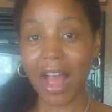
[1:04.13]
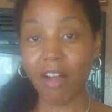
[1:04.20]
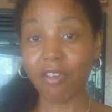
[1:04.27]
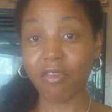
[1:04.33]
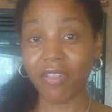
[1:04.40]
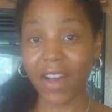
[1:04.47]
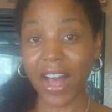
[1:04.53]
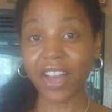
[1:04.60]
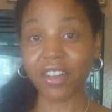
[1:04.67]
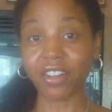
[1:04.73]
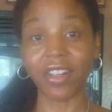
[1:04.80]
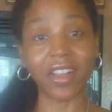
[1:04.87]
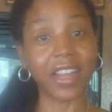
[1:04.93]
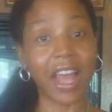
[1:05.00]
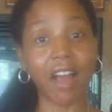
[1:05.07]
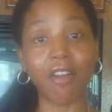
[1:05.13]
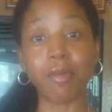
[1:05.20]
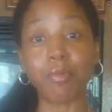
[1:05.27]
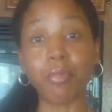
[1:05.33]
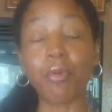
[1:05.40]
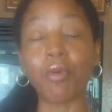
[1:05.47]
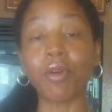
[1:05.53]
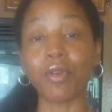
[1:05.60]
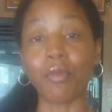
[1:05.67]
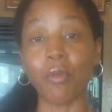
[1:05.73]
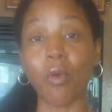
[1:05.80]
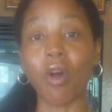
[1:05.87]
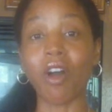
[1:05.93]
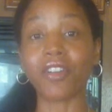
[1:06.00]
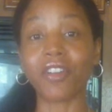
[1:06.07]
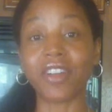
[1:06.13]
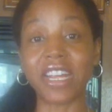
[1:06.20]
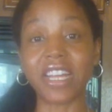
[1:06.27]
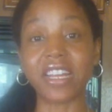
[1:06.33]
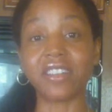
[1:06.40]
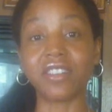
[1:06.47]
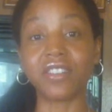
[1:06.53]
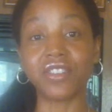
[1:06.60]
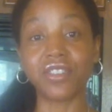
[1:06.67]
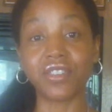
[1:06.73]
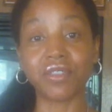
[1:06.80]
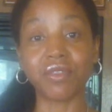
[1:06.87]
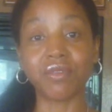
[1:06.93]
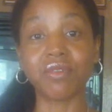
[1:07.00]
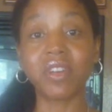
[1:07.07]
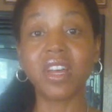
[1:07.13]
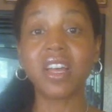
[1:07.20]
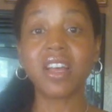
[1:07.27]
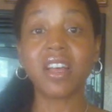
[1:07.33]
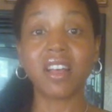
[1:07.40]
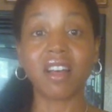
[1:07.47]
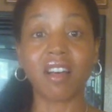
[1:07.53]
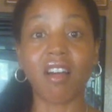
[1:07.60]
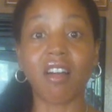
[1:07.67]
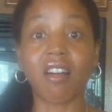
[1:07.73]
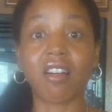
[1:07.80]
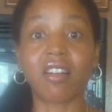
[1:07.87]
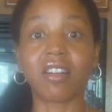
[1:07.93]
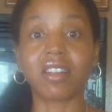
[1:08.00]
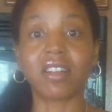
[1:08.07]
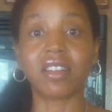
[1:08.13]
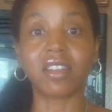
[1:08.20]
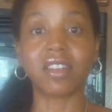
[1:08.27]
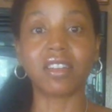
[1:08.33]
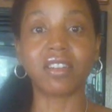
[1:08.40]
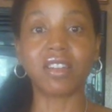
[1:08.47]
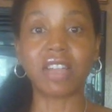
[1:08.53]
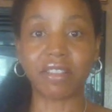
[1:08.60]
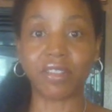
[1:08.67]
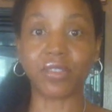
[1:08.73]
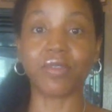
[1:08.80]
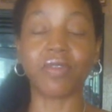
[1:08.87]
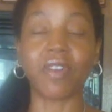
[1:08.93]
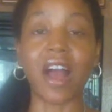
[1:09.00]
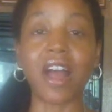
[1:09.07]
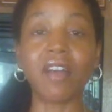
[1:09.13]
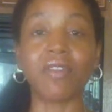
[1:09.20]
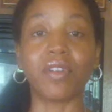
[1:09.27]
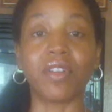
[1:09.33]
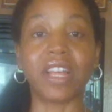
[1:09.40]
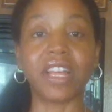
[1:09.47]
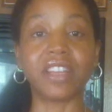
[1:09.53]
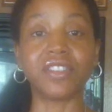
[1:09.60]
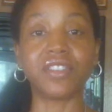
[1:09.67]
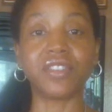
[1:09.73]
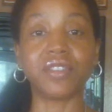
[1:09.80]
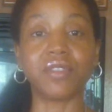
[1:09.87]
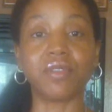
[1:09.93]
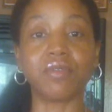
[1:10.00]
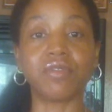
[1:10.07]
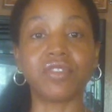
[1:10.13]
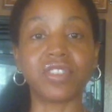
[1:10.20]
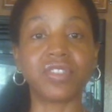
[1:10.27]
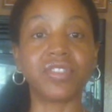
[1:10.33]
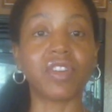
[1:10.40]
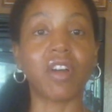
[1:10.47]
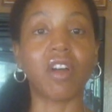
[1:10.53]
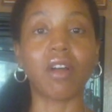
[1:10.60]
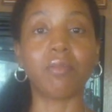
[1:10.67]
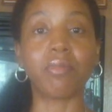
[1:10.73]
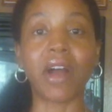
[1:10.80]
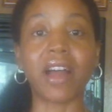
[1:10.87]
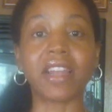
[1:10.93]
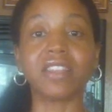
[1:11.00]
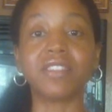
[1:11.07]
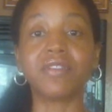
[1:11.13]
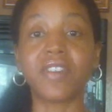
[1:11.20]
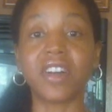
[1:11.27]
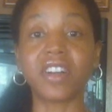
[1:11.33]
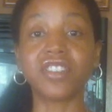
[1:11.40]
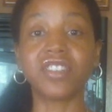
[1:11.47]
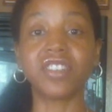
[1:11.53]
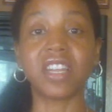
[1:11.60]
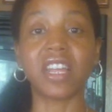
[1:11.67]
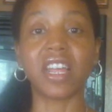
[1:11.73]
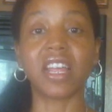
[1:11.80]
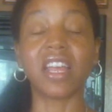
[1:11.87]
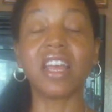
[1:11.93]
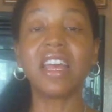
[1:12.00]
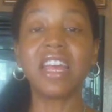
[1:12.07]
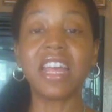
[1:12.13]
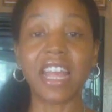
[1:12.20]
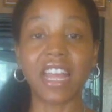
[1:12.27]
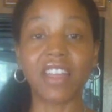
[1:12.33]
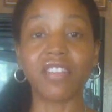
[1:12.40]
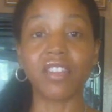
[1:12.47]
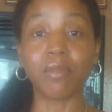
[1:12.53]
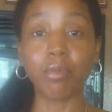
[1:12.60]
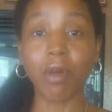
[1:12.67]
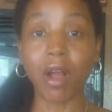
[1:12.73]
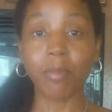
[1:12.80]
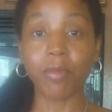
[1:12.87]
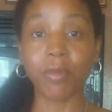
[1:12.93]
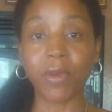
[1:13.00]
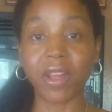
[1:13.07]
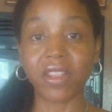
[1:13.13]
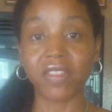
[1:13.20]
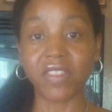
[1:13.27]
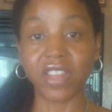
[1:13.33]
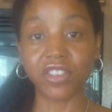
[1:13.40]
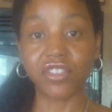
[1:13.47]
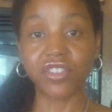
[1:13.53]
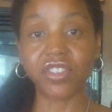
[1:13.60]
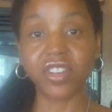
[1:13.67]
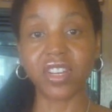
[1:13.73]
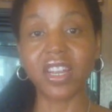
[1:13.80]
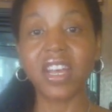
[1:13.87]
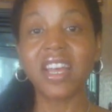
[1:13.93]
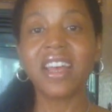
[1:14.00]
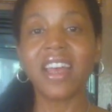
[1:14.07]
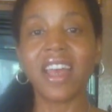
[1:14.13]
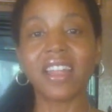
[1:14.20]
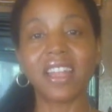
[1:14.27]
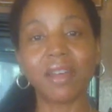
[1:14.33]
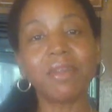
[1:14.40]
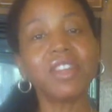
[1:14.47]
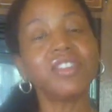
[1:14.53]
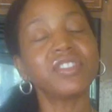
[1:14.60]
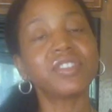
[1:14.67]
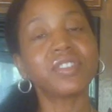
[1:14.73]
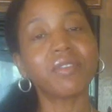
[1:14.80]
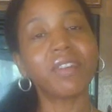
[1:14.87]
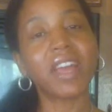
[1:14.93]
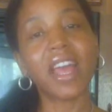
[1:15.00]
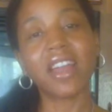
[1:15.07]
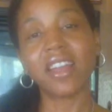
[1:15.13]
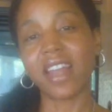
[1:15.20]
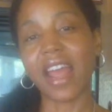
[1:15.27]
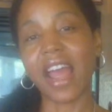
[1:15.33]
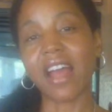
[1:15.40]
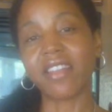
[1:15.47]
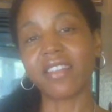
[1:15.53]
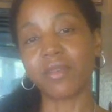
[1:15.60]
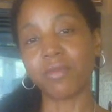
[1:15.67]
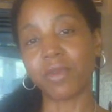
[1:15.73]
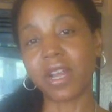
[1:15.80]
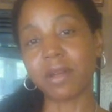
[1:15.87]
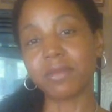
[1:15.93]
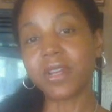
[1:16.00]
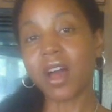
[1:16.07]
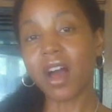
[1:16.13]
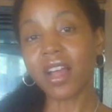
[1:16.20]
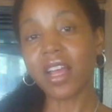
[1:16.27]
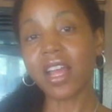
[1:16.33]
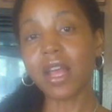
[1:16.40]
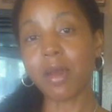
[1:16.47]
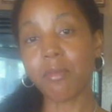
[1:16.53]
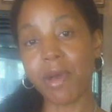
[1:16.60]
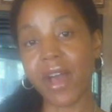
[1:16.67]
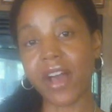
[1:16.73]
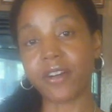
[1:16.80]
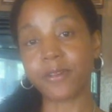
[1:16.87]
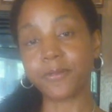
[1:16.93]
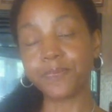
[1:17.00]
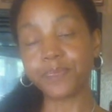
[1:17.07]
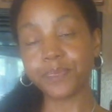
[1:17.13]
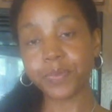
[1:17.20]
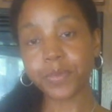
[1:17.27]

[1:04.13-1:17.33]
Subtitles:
how vital and how important water is to our survival and to just our bodies functioning in the proper way that they should. And let me just go ahead and add that when I'm talking about